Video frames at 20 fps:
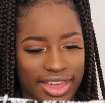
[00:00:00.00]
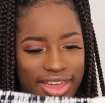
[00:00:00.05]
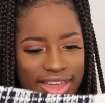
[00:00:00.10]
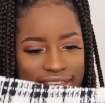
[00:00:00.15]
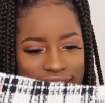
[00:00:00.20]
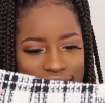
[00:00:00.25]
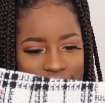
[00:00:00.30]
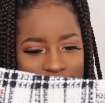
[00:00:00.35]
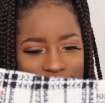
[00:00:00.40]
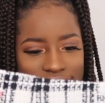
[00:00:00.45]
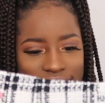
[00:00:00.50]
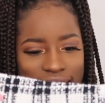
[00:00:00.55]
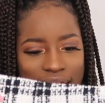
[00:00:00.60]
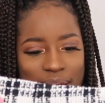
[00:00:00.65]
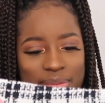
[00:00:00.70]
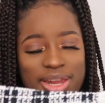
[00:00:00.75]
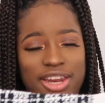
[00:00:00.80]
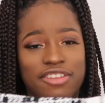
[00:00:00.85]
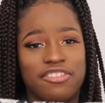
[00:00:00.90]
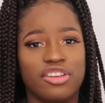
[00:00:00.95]
like,
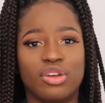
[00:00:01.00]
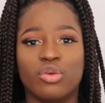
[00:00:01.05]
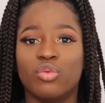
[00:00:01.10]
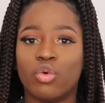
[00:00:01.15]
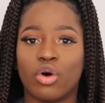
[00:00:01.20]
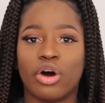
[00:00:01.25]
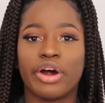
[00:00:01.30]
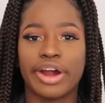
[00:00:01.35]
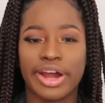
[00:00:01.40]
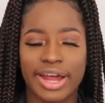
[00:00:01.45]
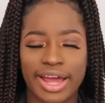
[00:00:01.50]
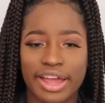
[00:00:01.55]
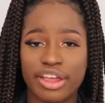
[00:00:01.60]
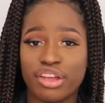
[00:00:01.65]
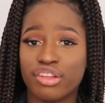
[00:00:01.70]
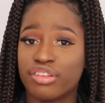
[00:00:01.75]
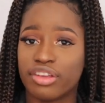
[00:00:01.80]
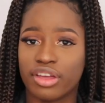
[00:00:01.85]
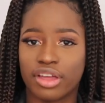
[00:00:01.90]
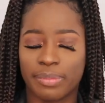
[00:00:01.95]
I mean, if you wore it
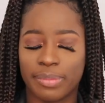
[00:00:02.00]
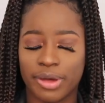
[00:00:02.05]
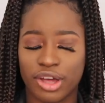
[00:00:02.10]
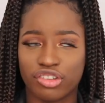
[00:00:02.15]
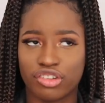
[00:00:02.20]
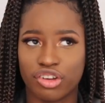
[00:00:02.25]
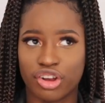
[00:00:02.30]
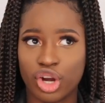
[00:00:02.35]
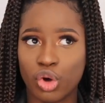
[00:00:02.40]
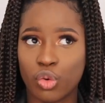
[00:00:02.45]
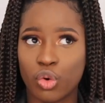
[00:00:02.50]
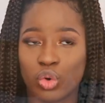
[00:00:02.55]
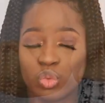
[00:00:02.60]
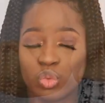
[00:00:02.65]
and you took a picture, no